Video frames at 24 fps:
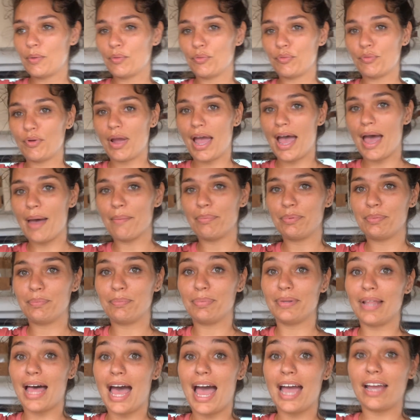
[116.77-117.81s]
wrap
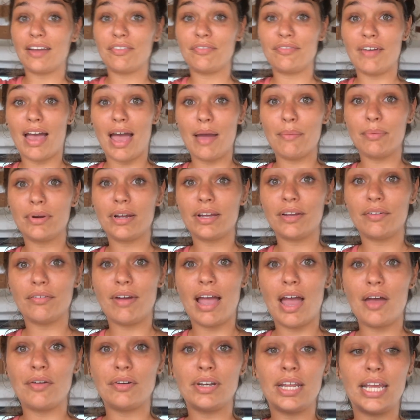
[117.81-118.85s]
black fabric
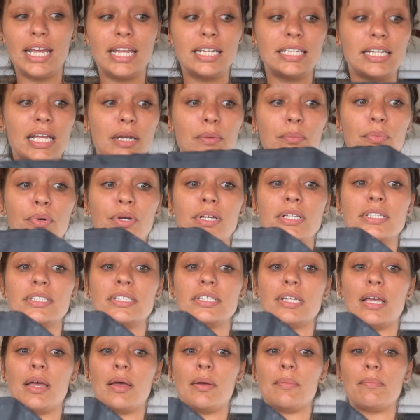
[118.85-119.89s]
around it and put
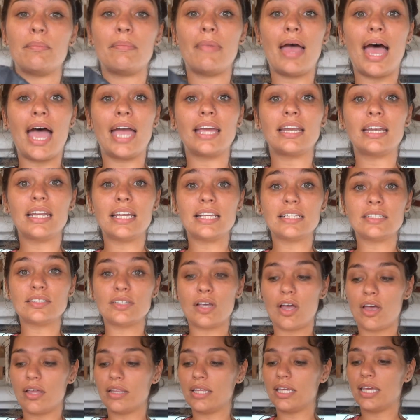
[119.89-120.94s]
some magnets
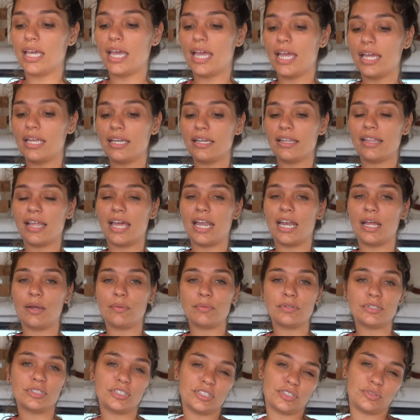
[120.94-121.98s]
on the end, that it
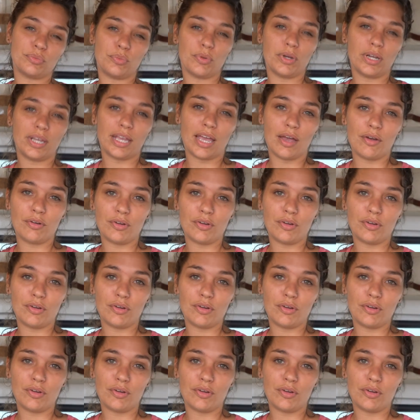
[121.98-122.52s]
would just work out